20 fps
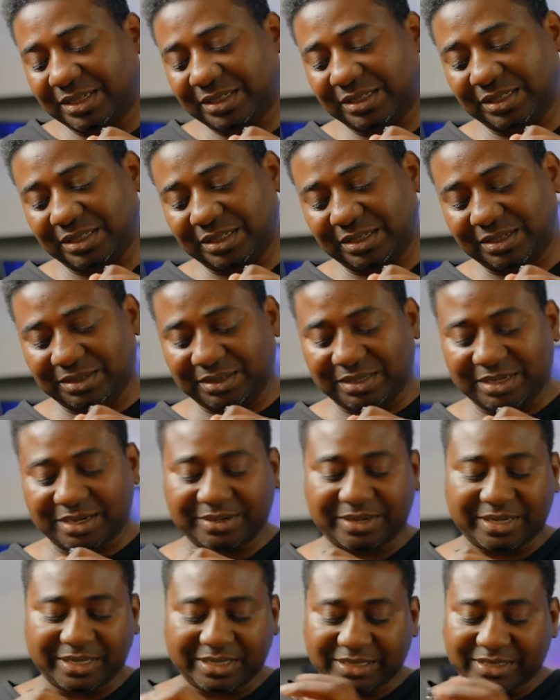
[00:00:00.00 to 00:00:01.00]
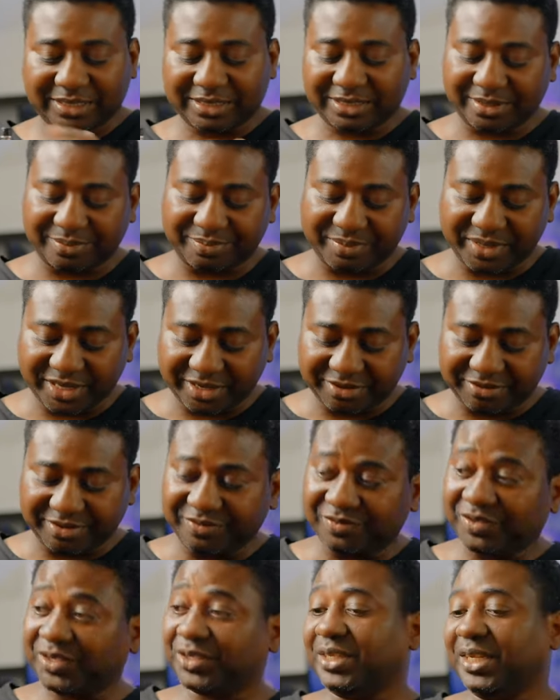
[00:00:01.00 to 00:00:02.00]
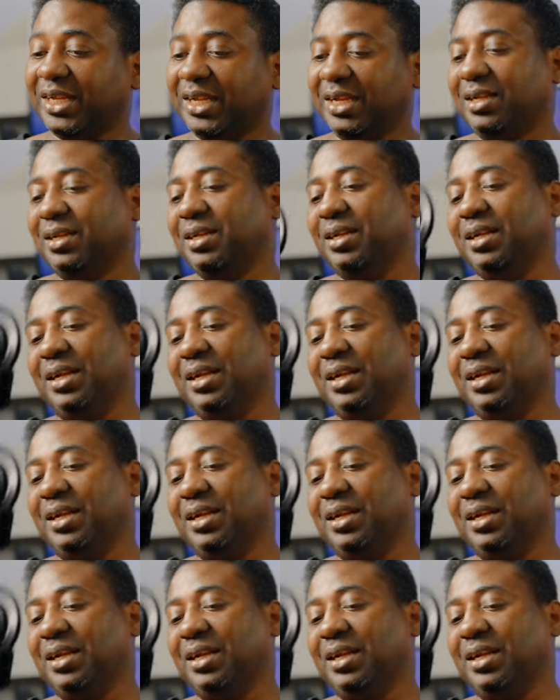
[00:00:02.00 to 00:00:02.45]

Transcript: So, I already did a mini review there.